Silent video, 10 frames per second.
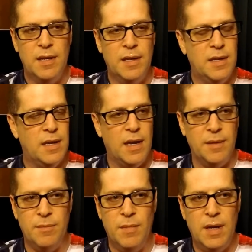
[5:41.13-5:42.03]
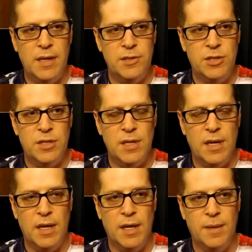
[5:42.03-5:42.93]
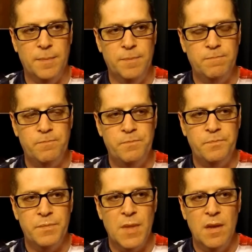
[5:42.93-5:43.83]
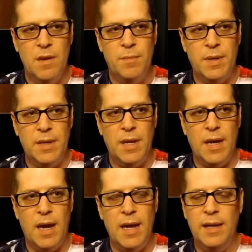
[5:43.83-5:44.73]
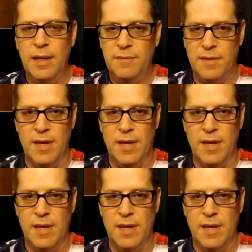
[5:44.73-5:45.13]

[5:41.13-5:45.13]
not much, but I lived